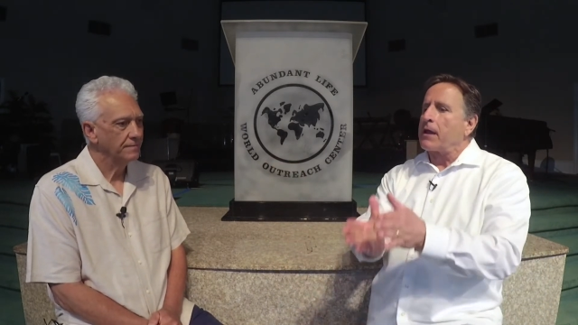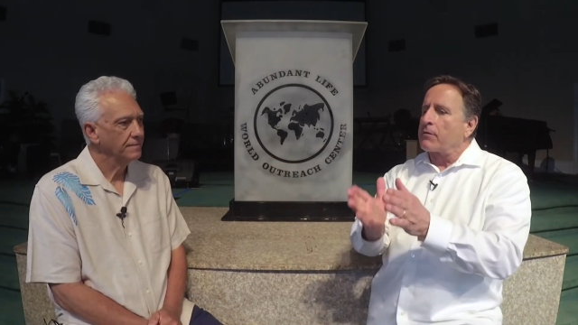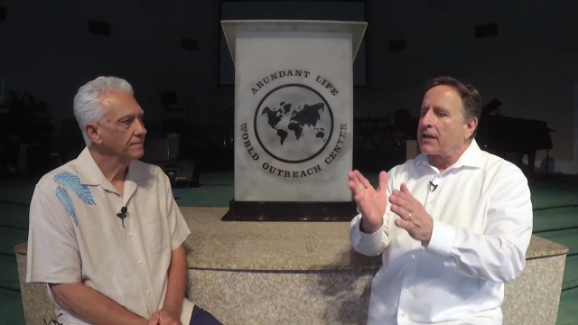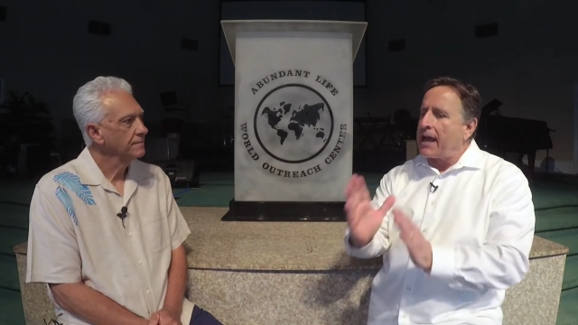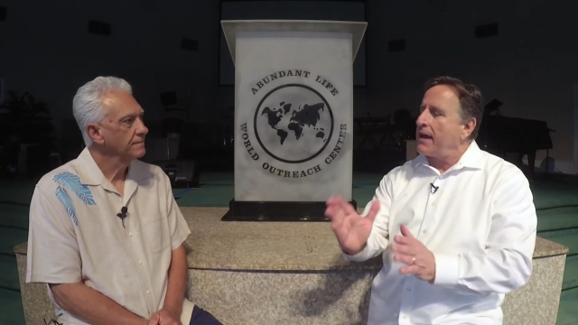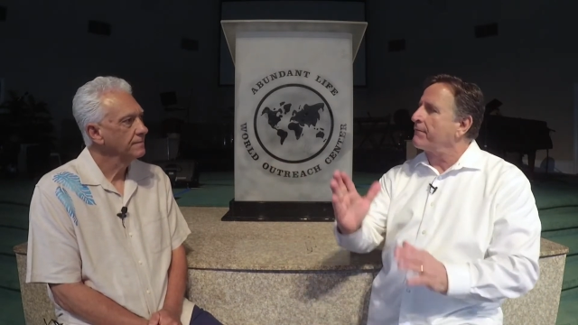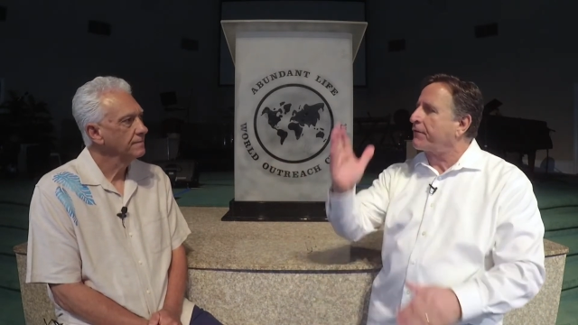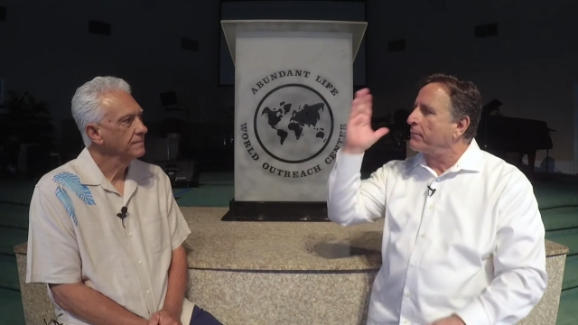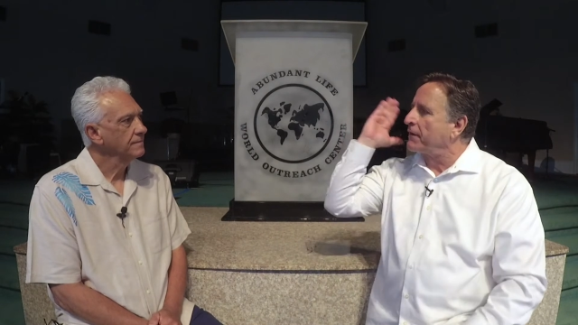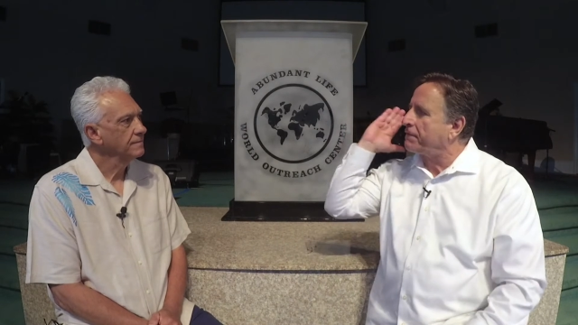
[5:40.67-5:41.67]
Speaker 1: came
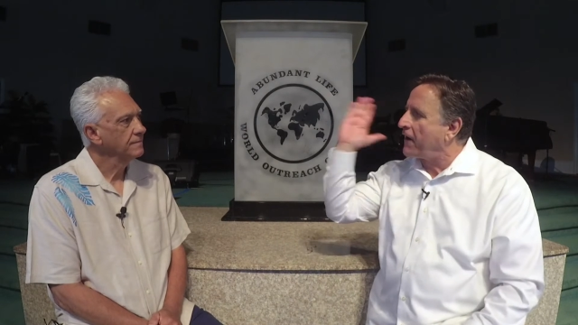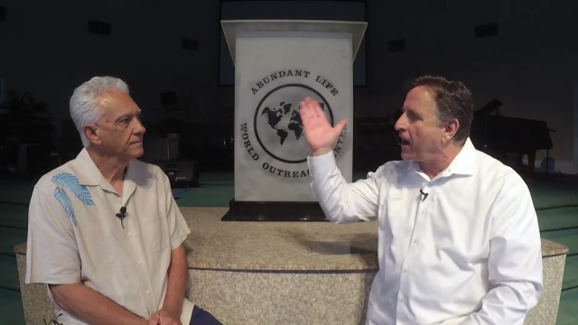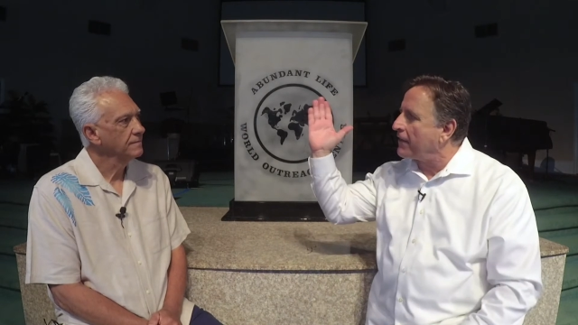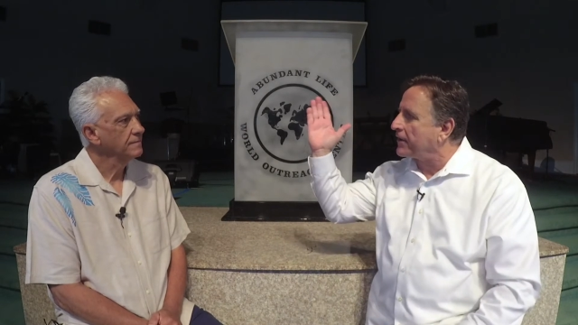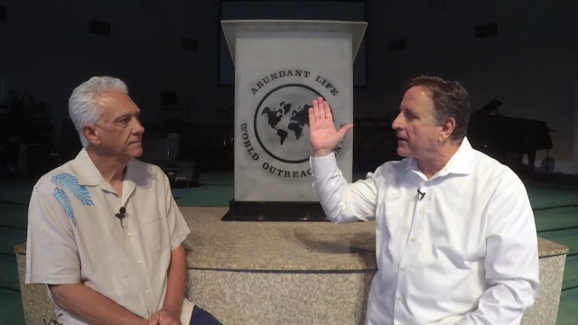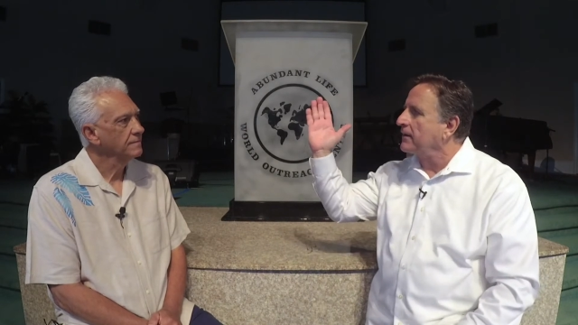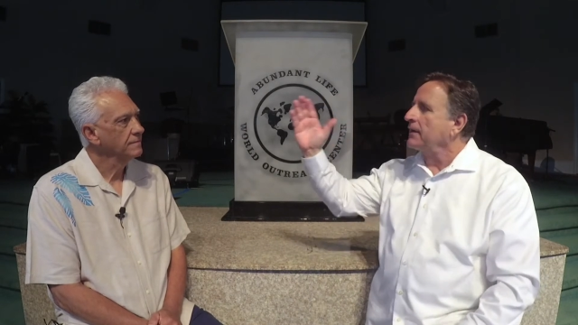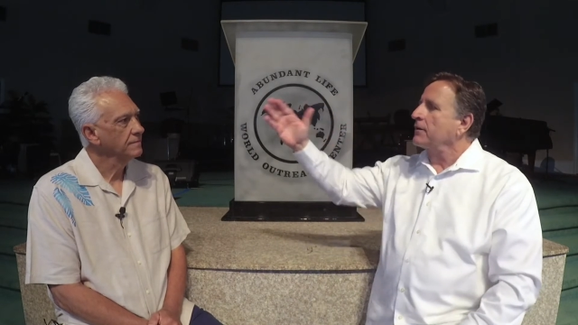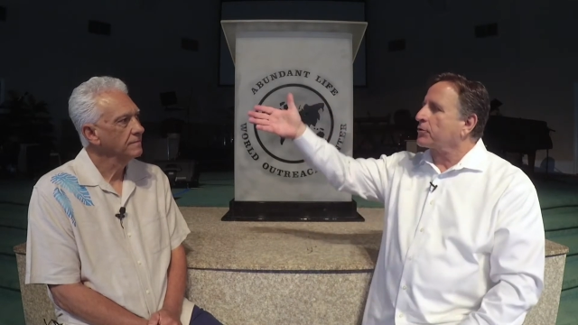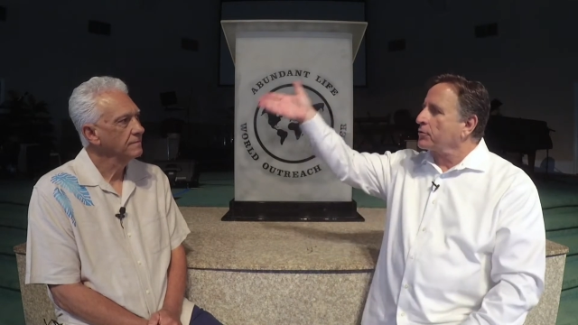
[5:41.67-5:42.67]
from the Father
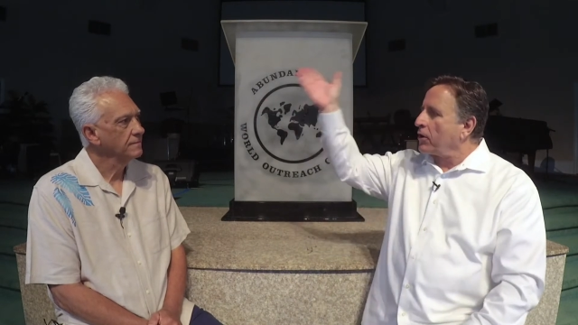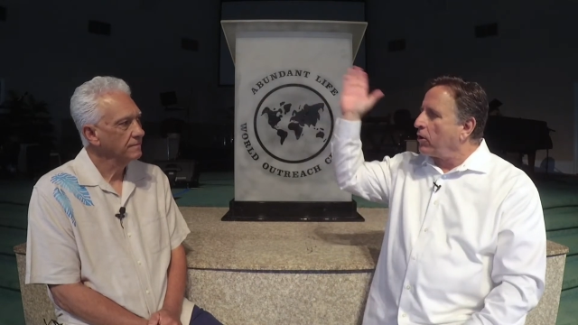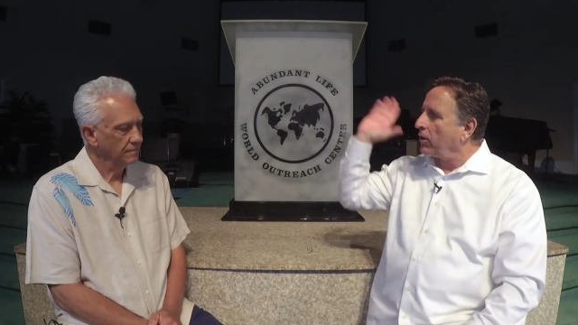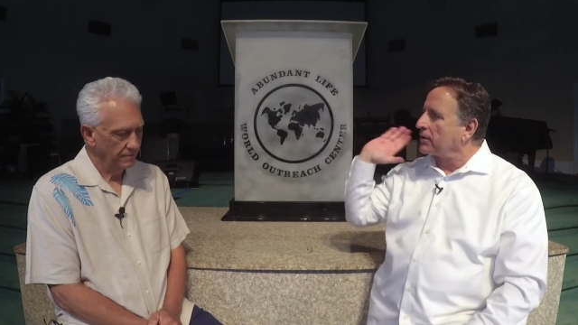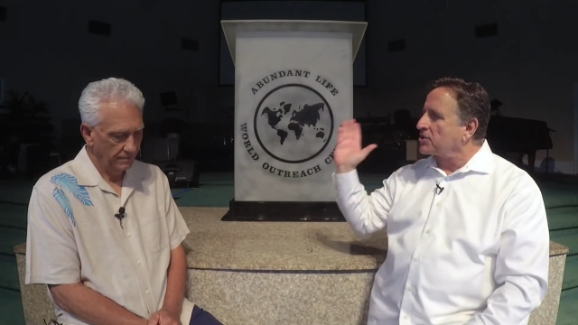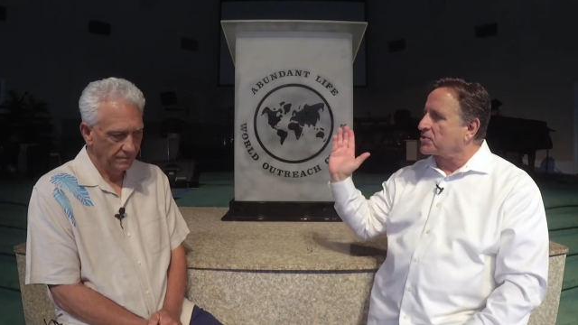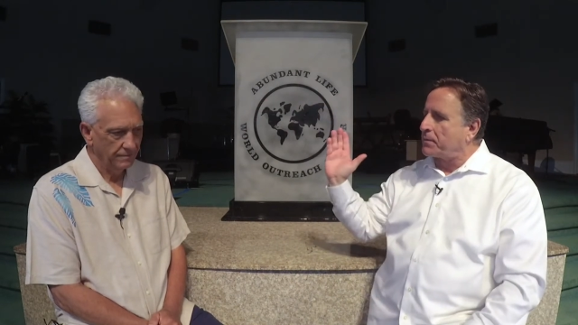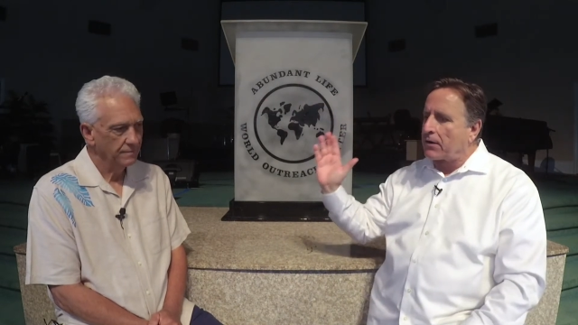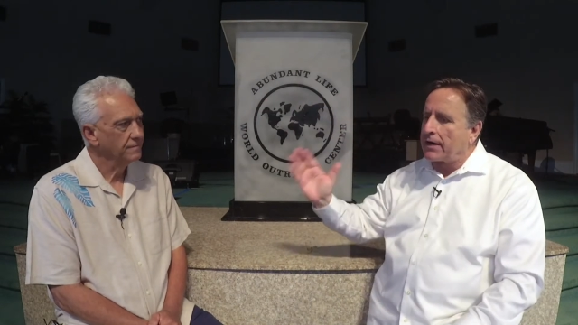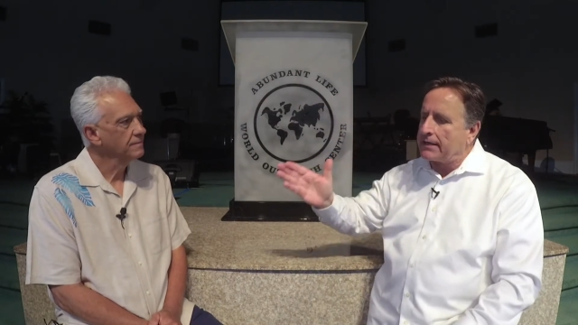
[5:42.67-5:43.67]
through the Holy
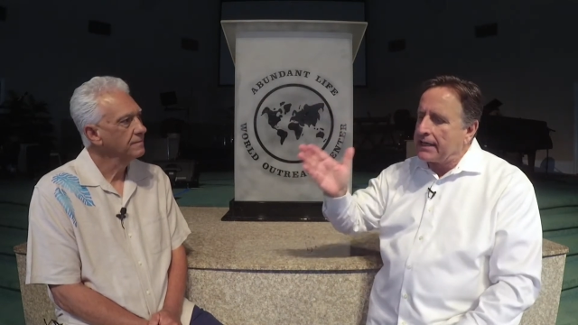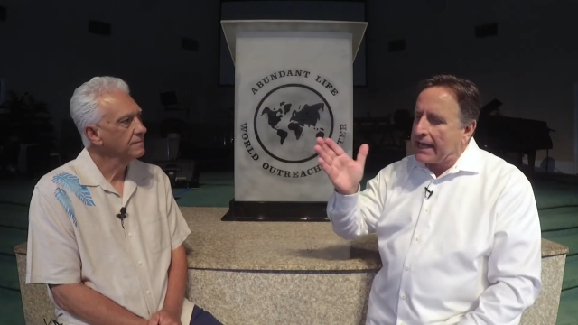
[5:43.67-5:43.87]
Spirit